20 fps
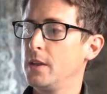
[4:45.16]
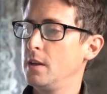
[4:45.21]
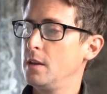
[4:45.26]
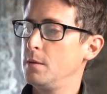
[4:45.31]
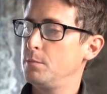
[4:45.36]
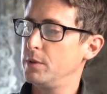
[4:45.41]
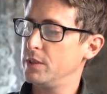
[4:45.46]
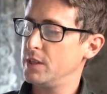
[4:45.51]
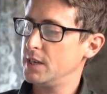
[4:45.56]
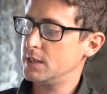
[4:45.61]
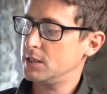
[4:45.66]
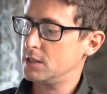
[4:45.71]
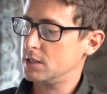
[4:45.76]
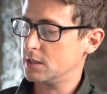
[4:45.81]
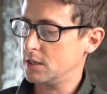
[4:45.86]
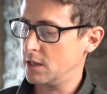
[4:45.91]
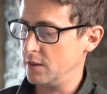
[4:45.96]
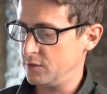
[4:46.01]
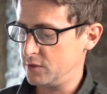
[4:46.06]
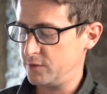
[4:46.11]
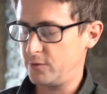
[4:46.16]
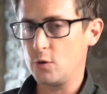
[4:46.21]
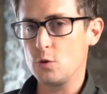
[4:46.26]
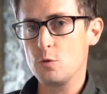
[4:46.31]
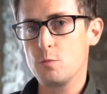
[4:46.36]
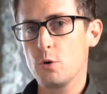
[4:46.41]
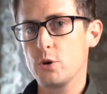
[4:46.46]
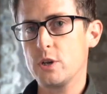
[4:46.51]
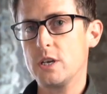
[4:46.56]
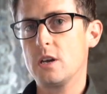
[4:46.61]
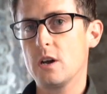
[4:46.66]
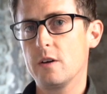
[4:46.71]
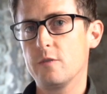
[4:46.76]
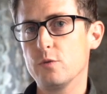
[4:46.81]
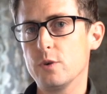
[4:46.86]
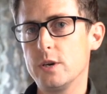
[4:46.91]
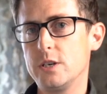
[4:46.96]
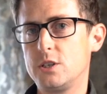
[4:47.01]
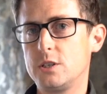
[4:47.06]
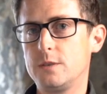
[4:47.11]
but this gives full body
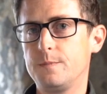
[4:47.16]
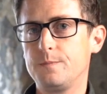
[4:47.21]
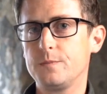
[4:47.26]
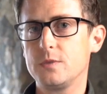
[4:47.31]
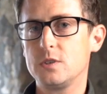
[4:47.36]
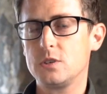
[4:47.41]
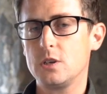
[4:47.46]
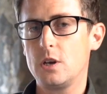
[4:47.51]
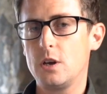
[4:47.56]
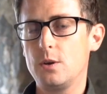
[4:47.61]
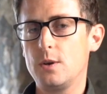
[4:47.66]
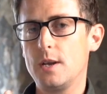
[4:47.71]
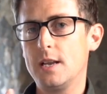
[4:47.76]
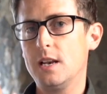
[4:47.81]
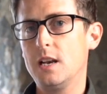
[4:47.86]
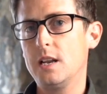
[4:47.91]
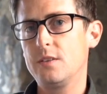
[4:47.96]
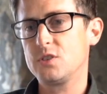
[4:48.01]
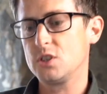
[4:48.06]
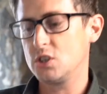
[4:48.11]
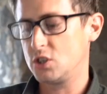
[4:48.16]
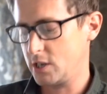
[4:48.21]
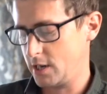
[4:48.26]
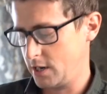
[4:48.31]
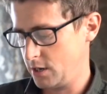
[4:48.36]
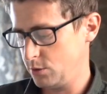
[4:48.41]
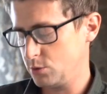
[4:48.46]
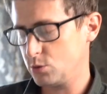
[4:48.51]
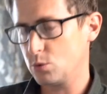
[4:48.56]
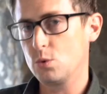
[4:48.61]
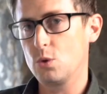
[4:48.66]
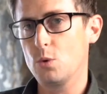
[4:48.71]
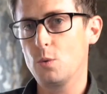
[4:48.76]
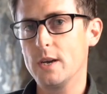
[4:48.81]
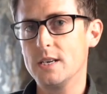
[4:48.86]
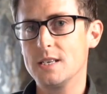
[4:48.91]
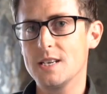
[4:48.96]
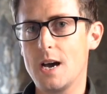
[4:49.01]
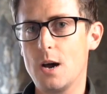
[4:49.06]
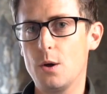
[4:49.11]
coverage, so it lifts the shadows all the way
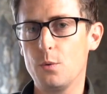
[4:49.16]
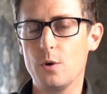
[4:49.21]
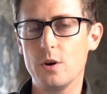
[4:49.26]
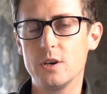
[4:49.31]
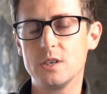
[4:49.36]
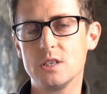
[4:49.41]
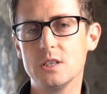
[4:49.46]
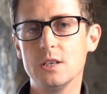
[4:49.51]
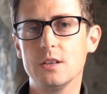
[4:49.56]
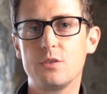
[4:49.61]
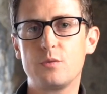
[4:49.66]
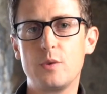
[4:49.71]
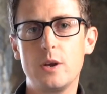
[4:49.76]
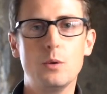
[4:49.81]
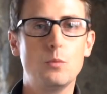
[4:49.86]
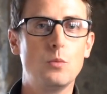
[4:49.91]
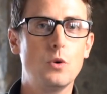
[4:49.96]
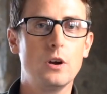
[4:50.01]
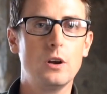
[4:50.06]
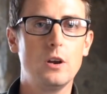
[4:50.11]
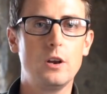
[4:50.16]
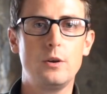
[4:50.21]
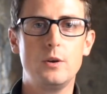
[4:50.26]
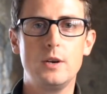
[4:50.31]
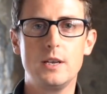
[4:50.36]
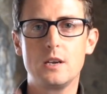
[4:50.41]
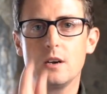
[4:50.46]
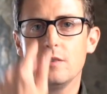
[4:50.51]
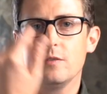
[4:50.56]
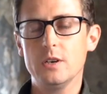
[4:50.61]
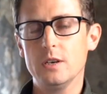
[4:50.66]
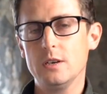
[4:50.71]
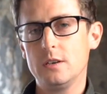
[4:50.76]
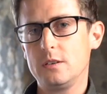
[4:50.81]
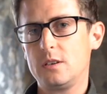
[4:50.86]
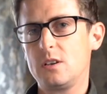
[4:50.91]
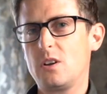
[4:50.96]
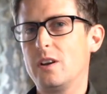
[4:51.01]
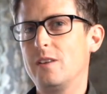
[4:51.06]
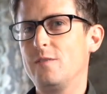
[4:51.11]
down, whereas the 3-in-1 will only cover
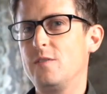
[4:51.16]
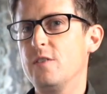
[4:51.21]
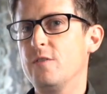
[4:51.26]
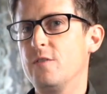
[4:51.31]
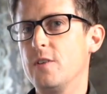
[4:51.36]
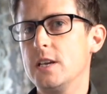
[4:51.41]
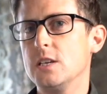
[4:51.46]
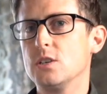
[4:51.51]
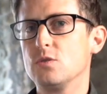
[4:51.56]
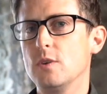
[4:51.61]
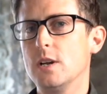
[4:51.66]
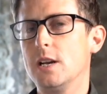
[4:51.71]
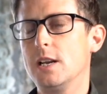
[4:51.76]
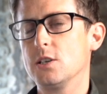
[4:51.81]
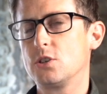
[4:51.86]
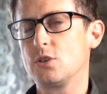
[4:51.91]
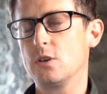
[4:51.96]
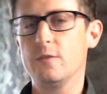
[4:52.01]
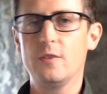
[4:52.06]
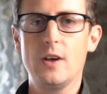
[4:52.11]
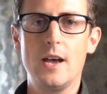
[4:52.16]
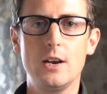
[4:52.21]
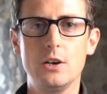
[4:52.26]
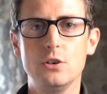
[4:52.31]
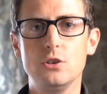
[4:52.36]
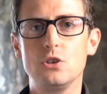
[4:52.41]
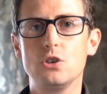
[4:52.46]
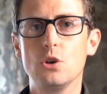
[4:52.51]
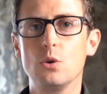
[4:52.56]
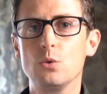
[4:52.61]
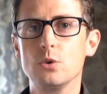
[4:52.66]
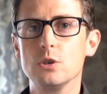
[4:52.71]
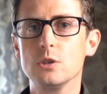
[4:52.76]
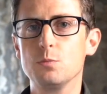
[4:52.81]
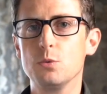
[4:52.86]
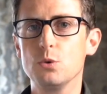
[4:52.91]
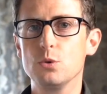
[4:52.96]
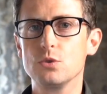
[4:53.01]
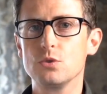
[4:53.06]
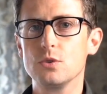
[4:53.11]
kind of your face really. It's good for head and shoulders
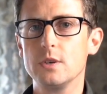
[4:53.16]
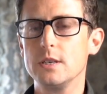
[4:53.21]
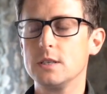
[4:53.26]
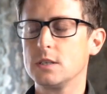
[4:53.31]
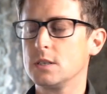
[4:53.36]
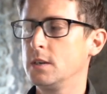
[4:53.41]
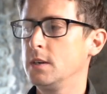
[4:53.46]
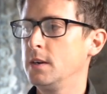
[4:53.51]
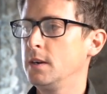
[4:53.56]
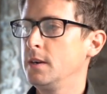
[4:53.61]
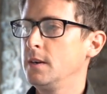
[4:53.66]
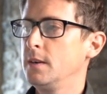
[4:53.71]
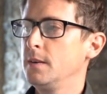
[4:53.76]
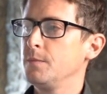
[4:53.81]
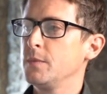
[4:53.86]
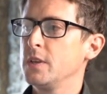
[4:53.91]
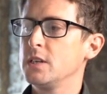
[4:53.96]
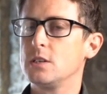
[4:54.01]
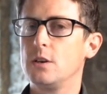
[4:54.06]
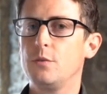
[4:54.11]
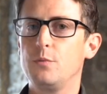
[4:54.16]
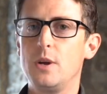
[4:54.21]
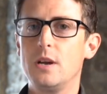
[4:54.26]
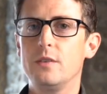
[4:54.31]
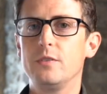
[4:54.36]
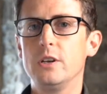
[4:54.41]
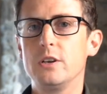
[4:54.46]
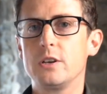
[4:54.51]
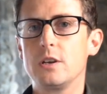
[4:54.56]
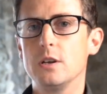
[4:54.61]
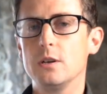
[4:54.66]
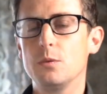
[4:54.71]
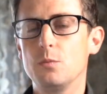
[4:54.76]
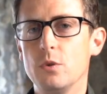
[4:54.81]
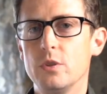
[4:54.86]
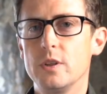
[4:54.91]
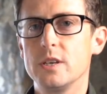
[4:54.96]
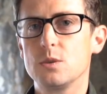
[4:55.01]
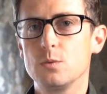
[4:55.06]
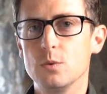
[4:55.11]
portraits. So if we have a look at
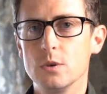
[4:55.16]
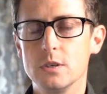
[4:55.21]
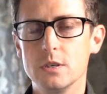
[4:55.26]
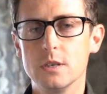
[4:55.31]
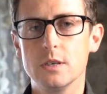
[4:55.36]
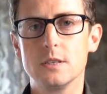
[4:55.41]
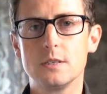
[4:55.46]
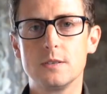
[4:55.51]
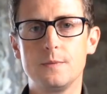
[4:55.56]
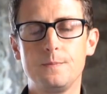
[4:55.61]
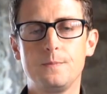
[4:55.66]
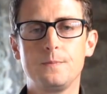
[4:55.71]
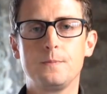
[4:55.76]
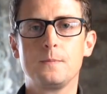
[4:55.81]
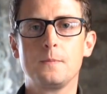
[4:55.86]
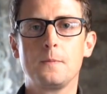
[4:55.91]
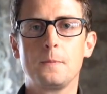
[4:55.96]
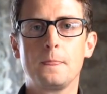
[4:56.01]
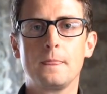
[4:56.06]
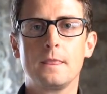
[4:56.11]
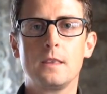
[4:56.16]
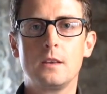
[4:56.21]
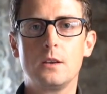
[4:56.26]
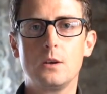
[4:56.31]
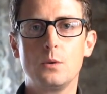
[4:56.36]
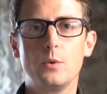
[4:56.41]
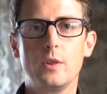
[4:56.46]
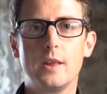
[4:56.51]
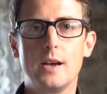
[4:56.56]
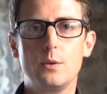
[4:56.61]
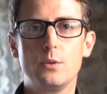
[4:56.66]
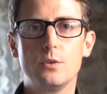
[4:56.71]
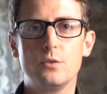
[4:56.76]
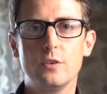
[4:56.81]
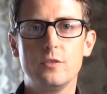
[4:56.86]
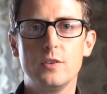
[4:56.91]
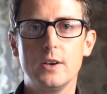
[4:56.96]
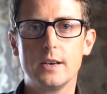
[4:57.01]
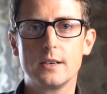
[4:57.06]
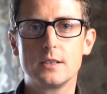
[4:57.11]
what this one does, without the
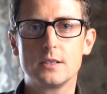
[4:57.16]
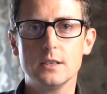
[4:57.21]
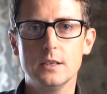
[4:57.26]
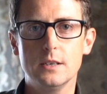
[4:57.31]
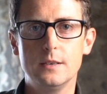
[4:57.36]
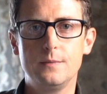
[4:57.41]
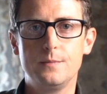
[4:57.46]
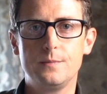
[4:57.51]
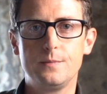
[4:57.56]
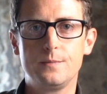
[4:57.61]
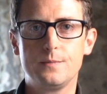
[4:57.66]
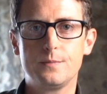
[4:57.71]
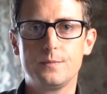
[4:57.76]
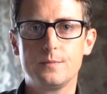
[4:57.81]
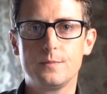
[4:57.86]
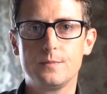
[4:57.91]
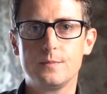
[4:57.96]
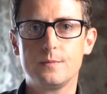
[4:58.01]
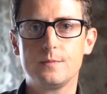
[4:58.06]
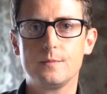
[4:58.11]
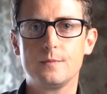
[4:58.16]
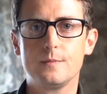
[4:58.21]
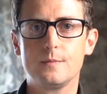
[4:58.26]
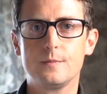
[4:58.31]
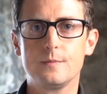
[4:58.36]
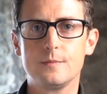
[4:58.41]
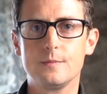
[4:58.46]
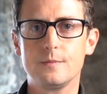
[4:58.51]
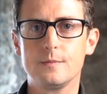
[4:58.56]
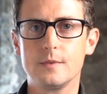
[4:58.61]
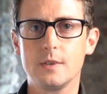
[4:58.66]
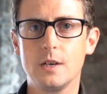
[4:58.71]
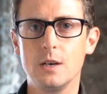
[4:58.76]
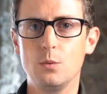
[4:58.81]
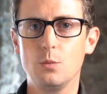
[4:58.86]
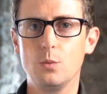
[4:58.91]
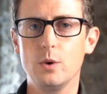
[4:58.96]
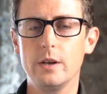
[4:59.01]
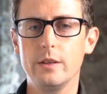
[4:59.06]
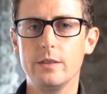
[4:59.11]
reflector
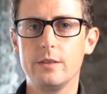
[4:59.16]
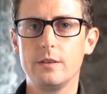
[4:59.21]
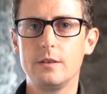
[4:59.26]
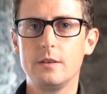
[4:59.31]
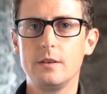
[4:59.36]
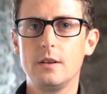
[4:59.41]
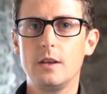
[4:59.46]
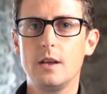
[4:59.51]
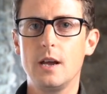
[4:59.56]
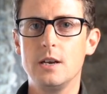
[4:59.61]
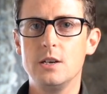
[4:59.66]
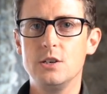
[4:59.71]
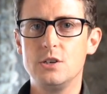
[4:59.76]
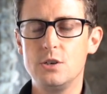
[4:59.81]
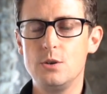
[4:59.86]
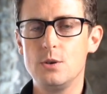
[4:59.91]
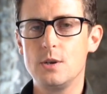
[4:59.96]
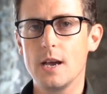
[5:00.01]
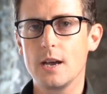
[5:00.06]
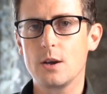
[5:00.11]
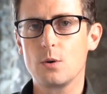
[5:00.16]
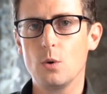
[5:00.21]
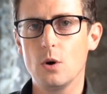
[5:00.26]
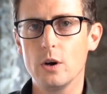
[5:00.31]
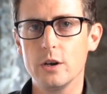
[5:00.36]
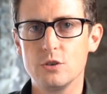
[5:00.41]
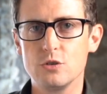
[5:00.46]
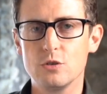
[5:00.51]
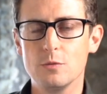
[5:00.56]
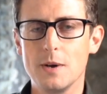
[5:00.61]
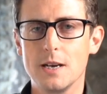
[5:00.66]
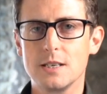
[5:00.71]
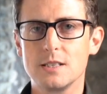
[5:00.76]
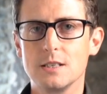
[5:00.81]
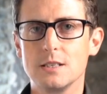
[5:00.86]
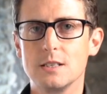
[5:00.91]
and with, and you do get quite a dramatic